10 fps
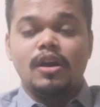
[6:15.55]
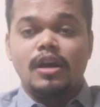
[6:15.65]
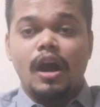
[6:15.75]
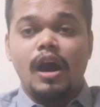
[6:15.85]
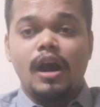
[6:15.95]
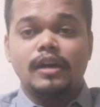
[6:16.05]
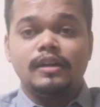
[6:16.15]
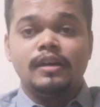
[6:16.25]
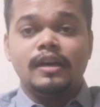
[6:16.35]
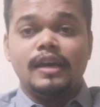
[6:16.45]

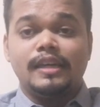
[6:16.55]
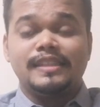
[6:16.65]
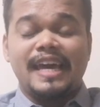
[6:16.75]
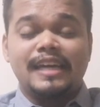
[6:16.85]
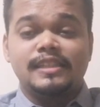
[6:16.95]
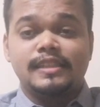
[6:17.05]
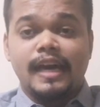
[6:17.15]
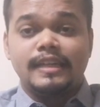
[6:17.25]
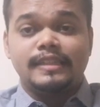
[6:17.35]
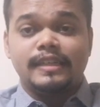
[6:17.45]
God is
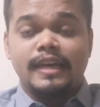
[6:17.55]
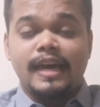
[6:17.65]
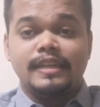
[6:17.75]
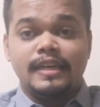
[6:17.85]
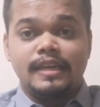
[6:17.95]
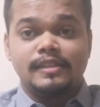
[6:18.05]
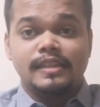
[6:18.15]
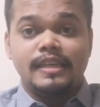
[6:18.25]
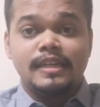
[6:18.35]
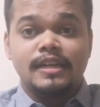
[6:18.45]
excited and he
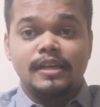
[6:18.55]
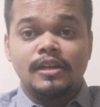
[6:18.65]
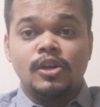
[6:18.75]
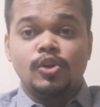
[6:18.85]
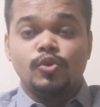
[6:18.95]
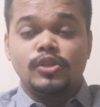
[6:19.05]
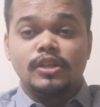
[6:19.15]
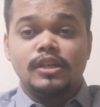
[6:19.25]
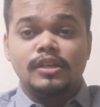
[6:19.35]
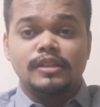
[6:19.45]
is eager to
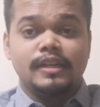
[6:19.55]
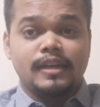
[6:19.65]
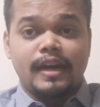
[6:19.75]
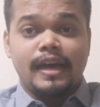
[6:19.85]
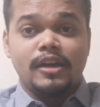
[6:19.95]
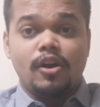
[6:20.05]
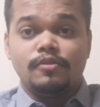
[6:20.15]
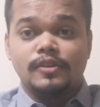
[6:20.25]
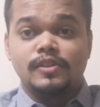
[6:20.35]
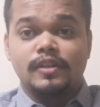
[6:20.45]
hear the cry
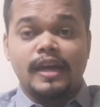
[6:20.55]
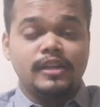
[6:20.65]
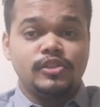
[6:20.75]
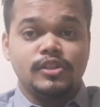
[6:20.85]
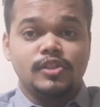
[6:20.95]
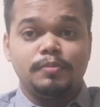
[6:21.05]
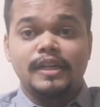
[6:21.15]
of his righteous.